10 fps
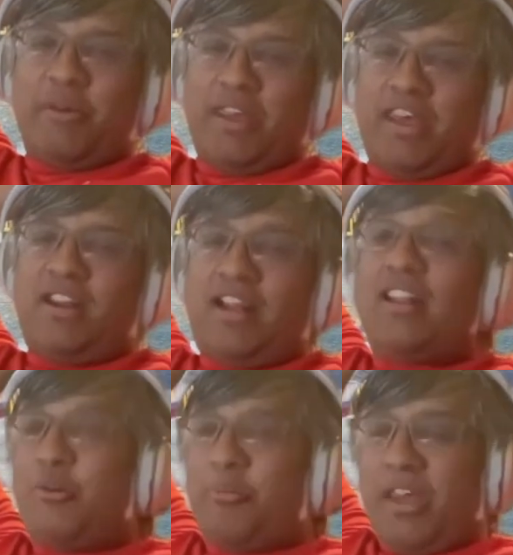bit,
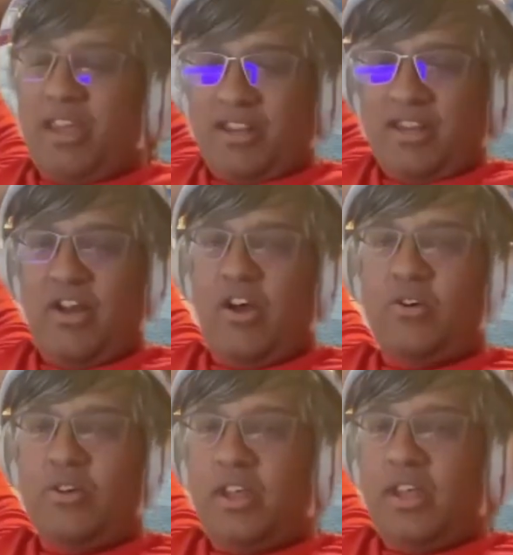you
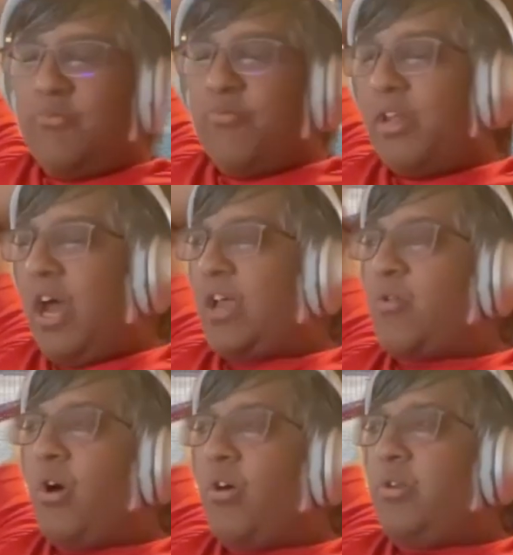know, really high
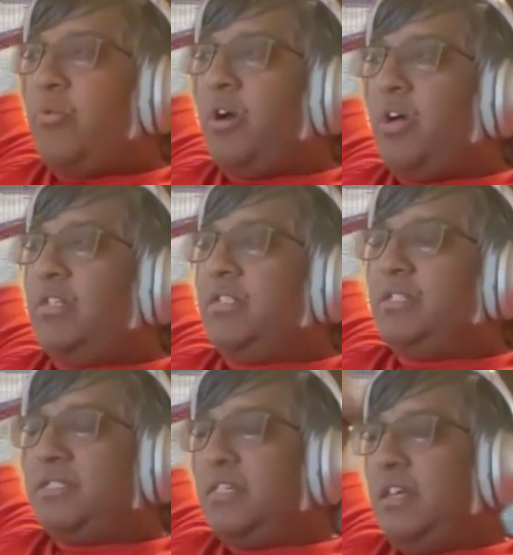quality ones.
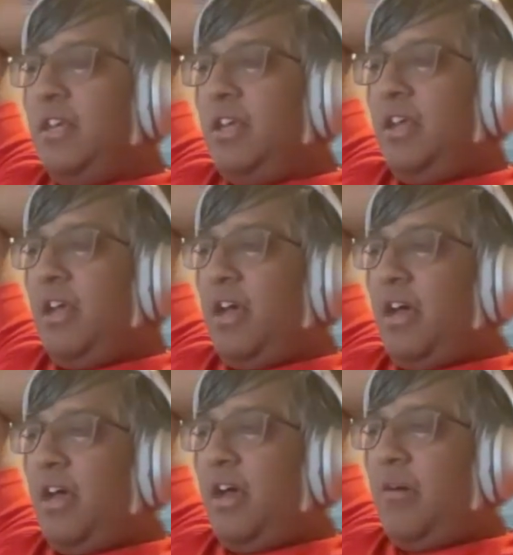
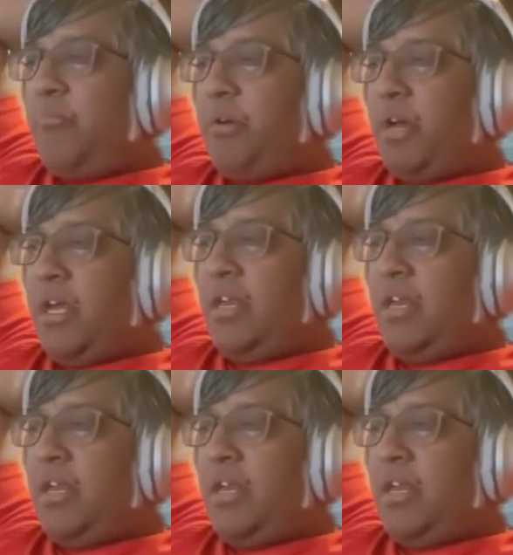But